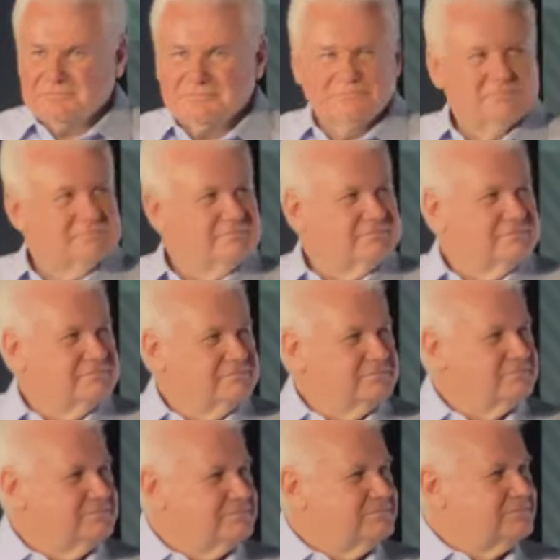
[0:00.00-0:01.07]

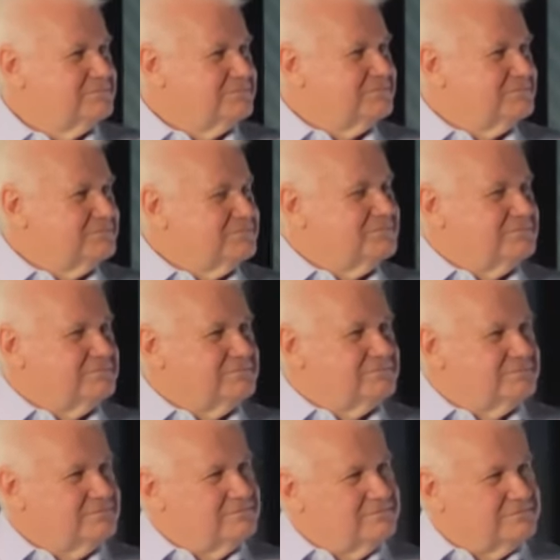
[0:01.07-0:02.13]

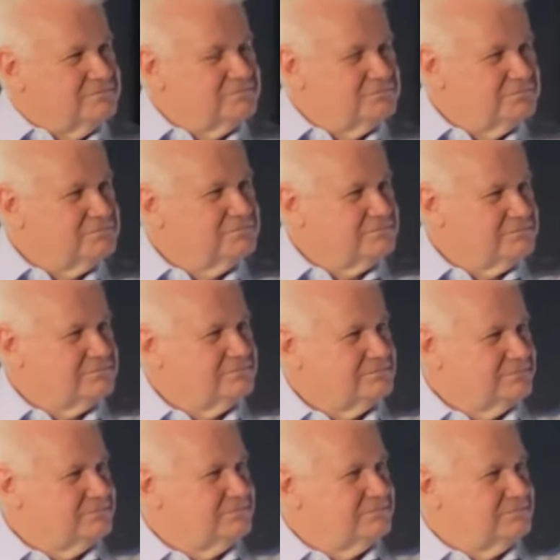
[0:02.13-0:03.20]

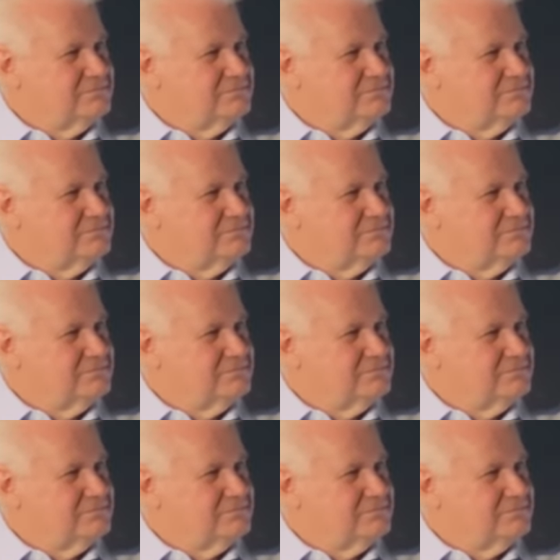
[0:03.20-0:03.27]
This person isn't speaking.